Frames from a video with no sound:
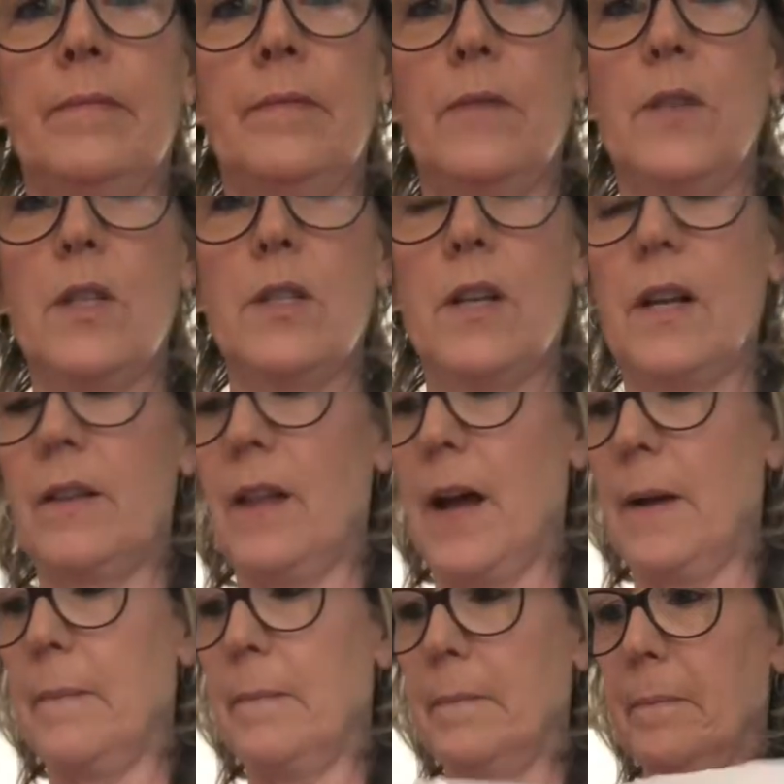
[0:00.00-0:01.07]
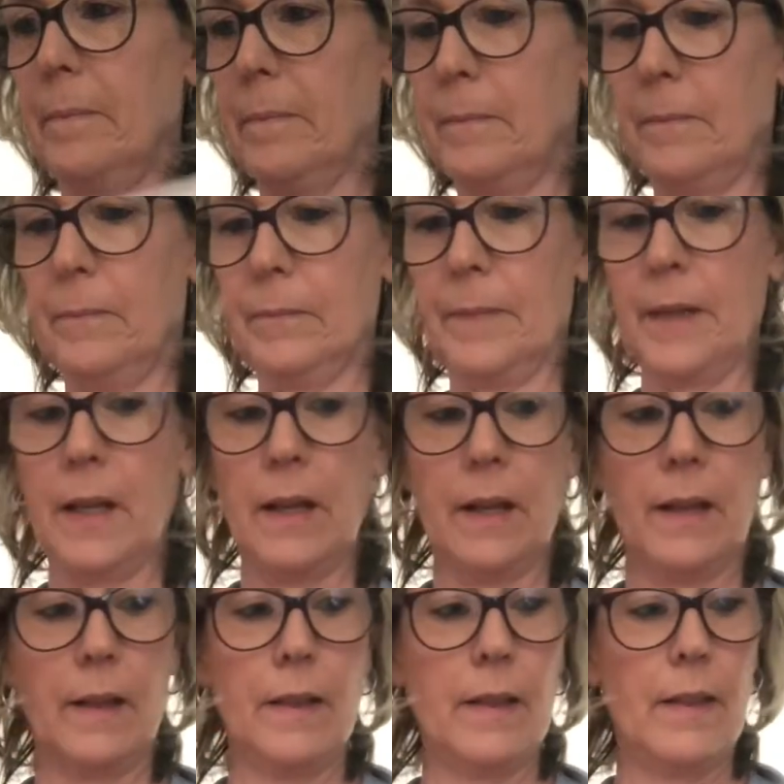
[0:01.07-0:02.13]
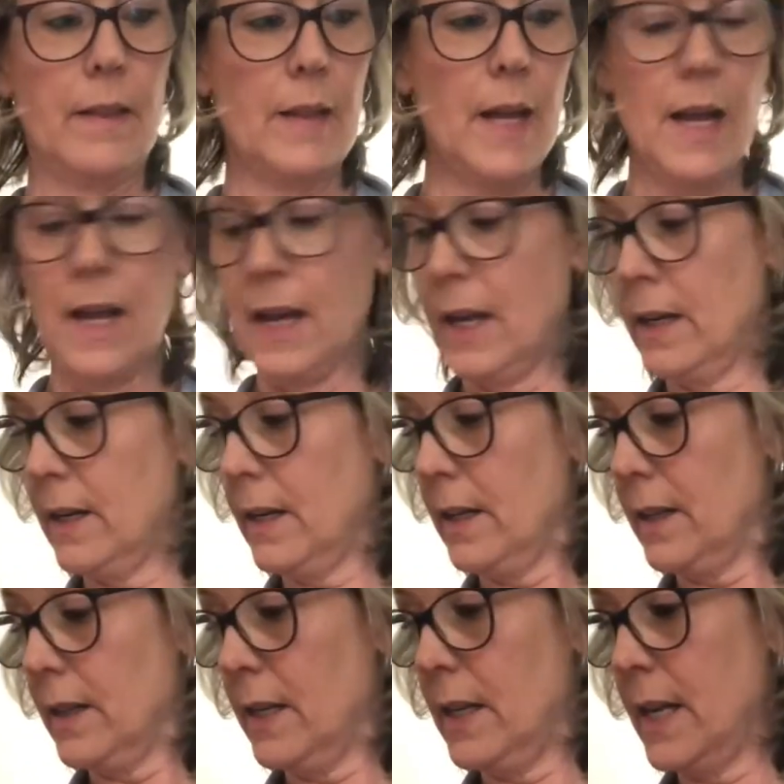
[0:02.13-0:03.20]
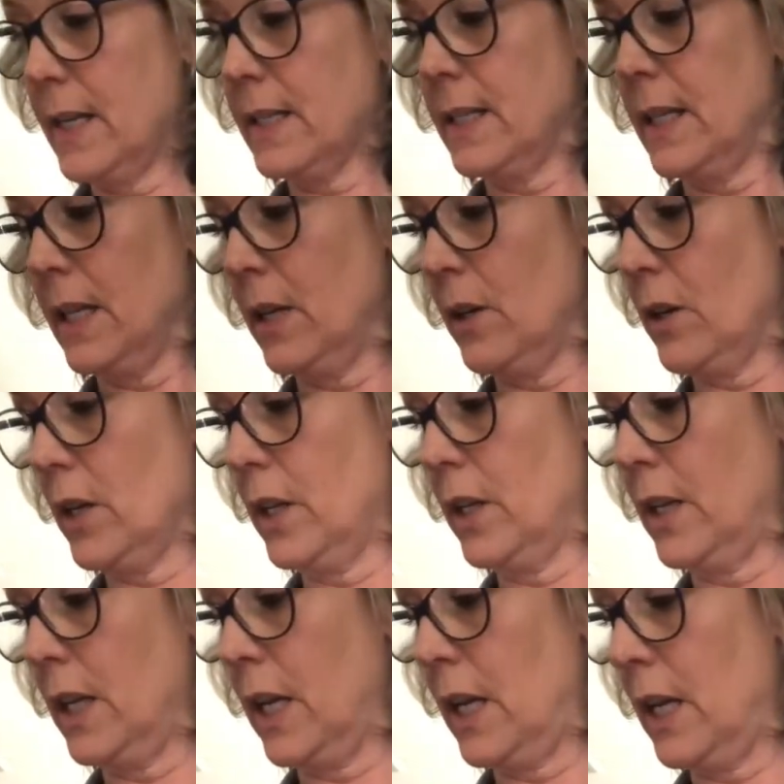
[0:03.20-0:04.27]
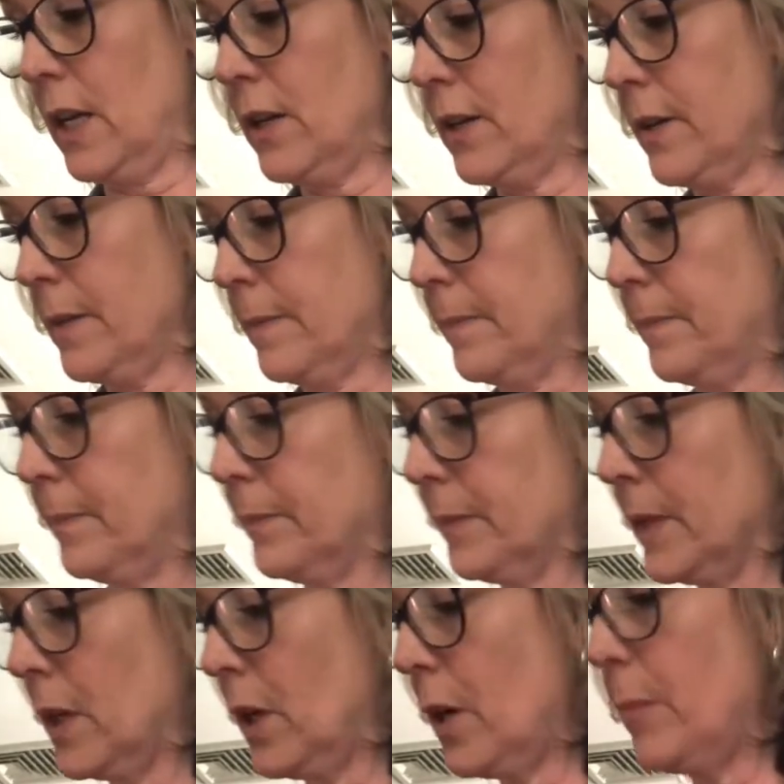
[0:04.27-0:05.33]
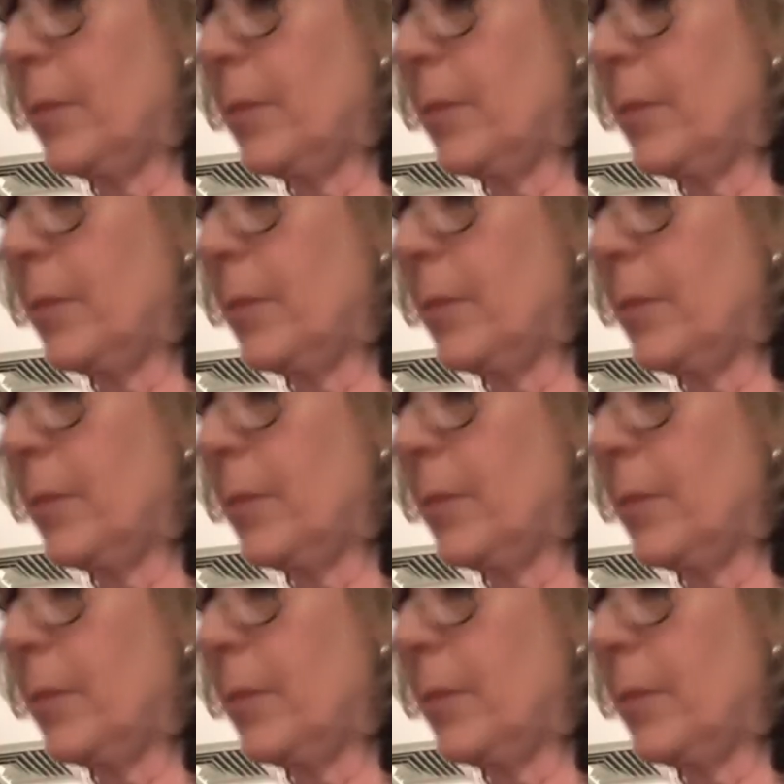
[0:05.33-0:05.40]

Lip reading: Just like that. Then, the next thing you're going to need are